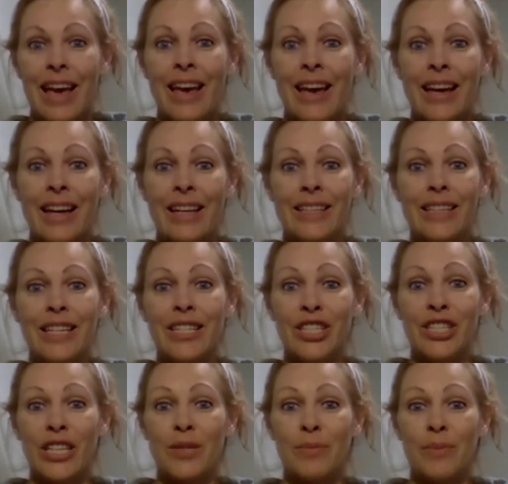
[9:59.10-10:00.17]
And it
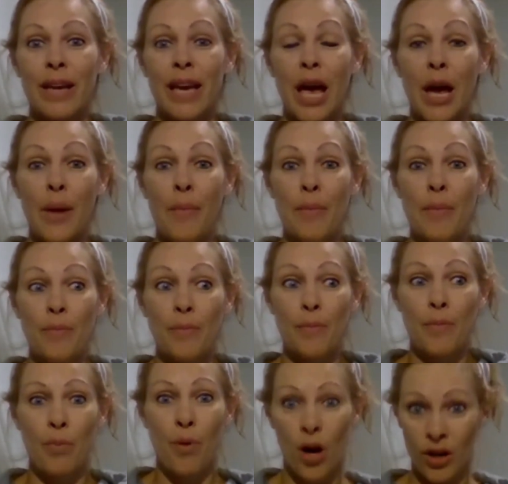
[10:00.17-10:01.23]
just became
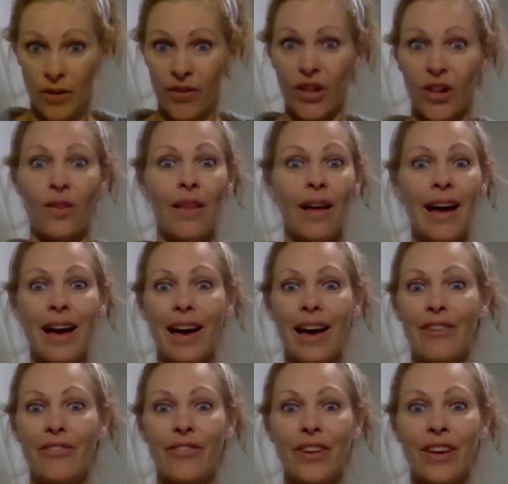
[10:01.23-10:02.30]
part of their life.